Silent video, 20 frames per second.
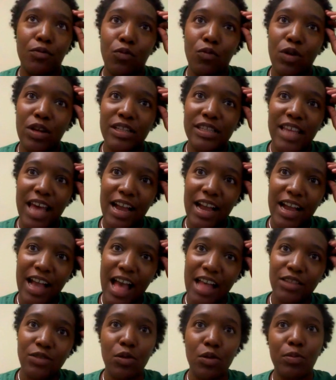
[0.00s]
once I
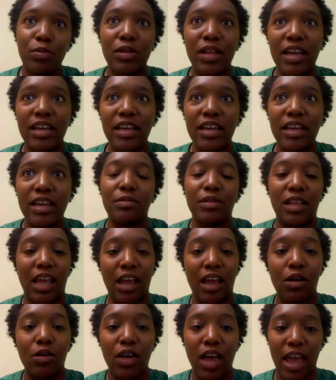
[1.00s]
got to a place, I'm
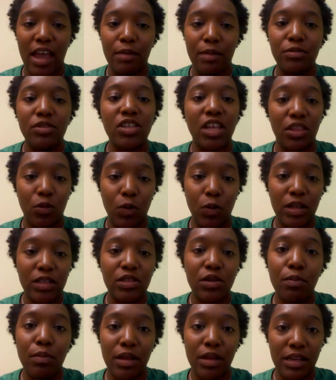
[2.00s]
like, okay, I'm just going to have to wait
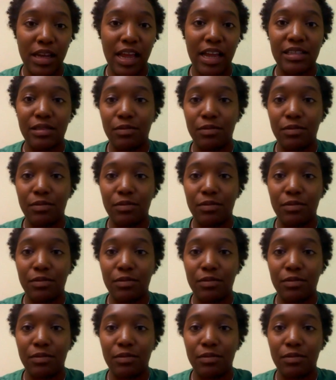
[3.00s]
till Monday,